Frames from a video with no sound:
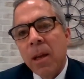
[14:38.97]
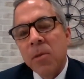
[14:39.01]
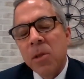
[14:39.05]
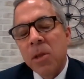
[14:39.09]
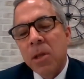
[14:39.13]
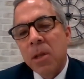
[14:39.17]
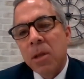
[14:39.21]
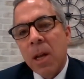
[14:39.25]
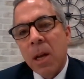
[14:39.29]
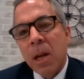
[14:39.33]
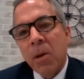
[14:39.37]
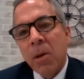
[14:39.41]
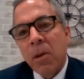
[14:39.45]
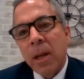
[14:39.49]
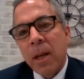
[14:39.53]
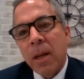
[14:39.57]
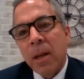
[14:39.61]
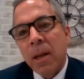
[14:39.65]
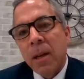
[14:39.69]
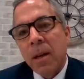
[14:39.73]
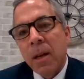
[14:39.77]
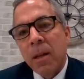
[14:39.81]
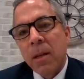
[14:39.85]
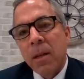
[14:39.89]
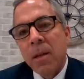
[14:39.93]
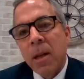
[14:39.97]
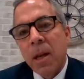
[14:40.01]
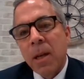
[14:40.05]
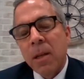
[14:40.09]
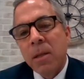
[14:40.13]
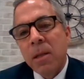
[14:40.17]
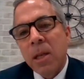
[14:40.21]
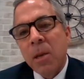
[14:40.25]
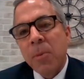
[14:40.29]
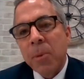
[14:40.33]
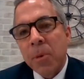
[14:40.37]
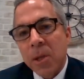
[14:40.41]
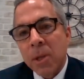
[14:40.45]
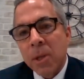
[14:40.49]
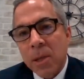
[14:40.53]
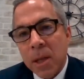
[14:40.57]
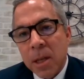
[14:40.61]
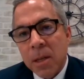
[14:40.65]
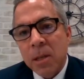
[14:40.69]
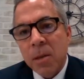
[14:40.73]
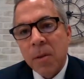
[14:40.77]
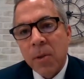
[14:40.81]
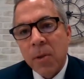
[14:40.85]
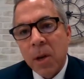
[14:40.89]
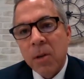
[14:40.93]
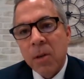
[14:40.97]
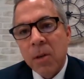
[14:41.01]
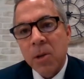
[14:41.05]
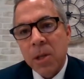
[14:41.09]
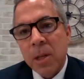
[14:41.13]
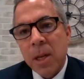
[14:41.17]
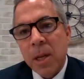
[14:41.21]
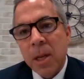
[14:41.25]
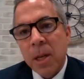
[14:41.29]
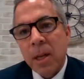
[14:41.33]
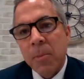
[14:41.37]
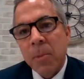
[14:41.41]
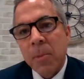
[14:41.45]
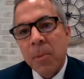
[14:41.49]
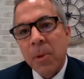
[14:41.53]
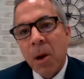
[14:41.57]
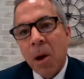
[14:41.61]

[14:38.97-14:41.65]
gives not only a deeper sense of understanding,